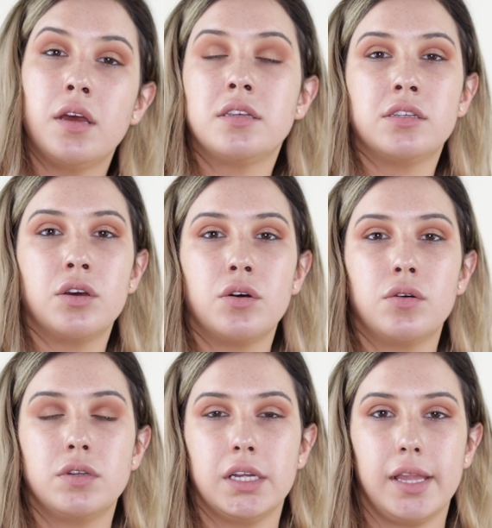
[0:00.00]

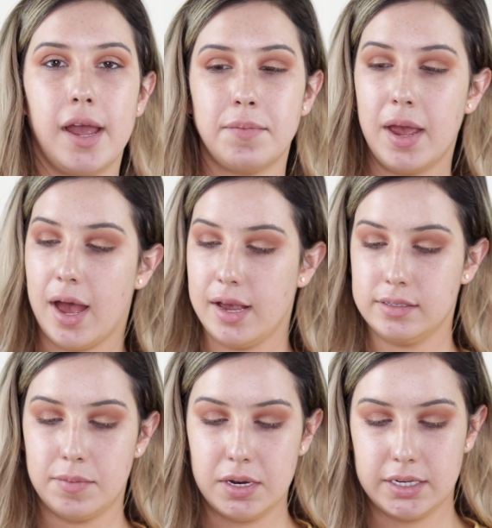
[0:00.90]
So to line my
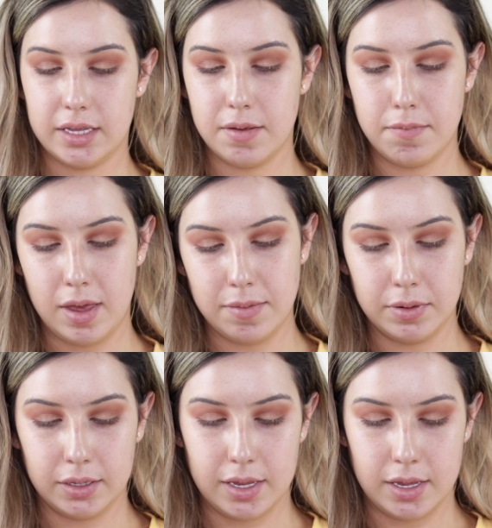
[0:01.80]
eyes, I'm going to take the
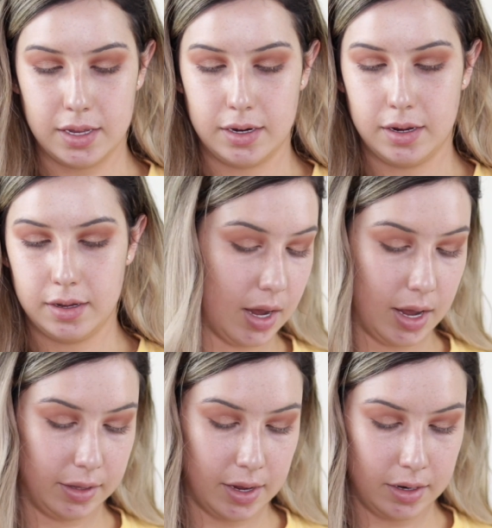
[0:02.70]
Maybelline
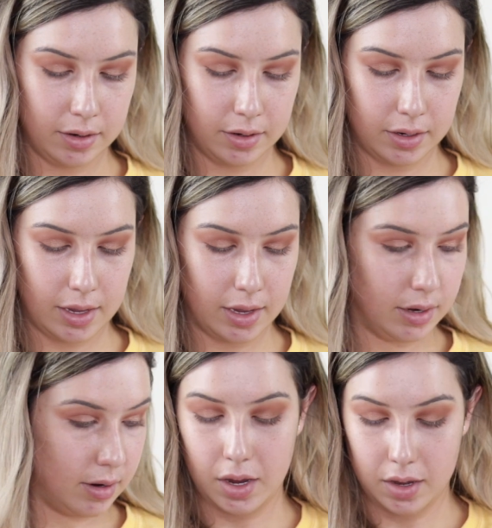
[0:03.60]
eyeliner
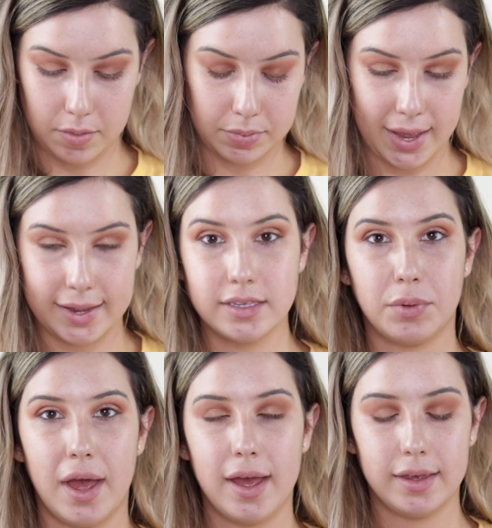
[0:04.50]
in Blackest
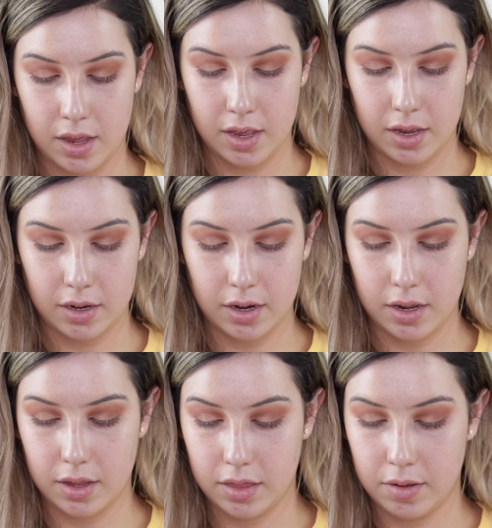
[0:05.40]
Black. And
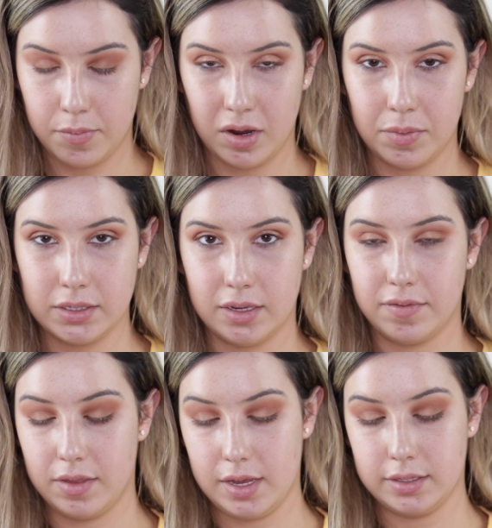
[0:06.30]
the purpose
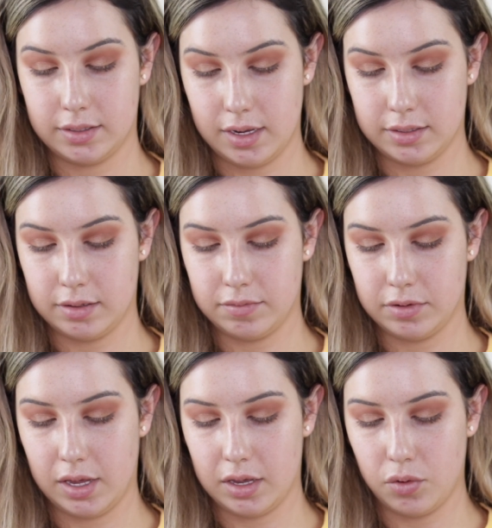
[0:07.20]
of this isn't
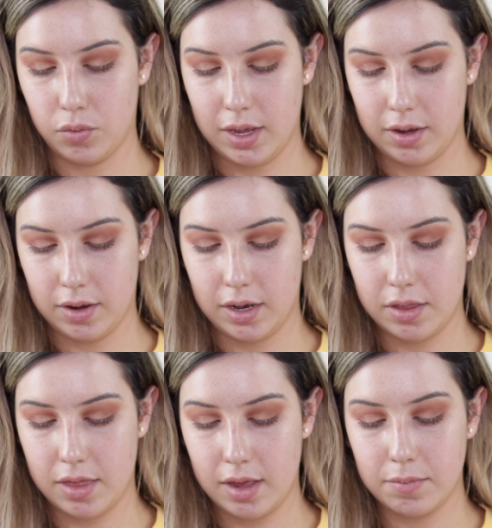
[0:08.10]
for like a wing or
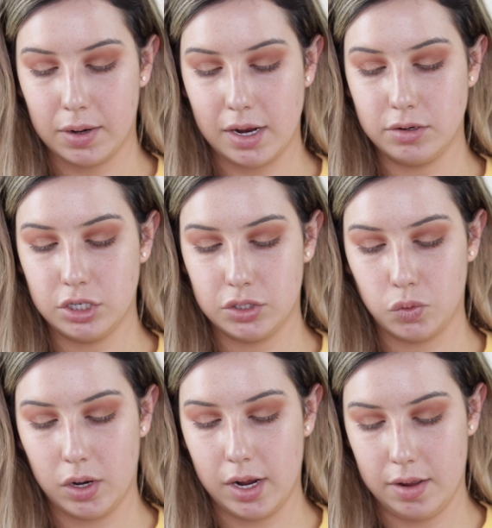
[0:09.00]
anything, but I just
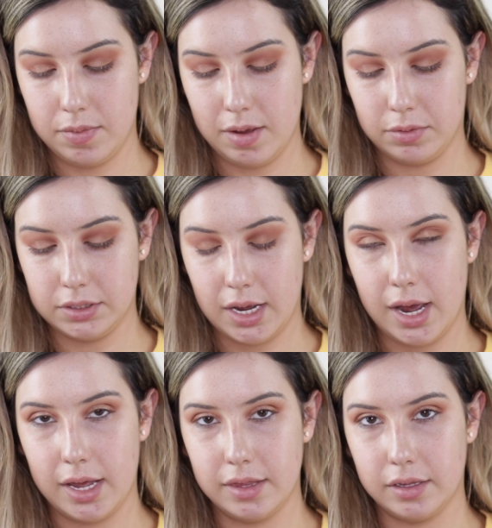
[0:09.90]
want to be able to
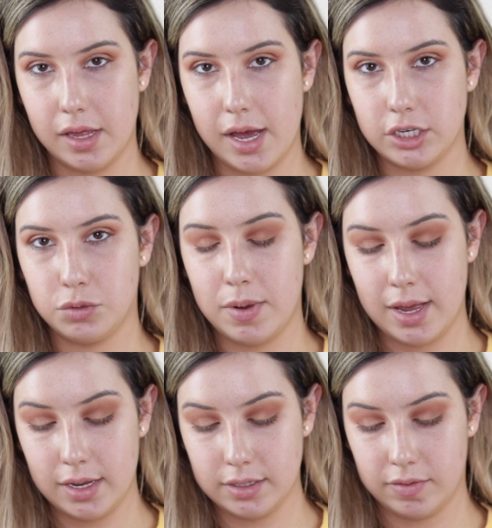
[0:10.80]
hide the lash
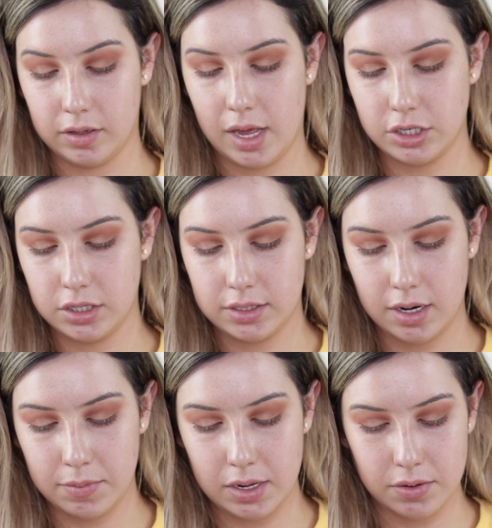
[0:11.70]
band of the lashes that
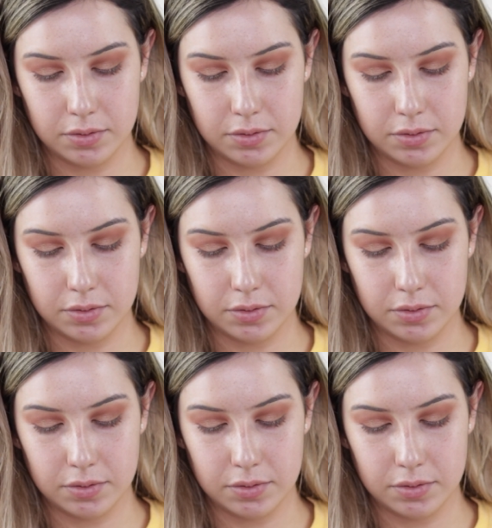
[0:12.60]
I'm going to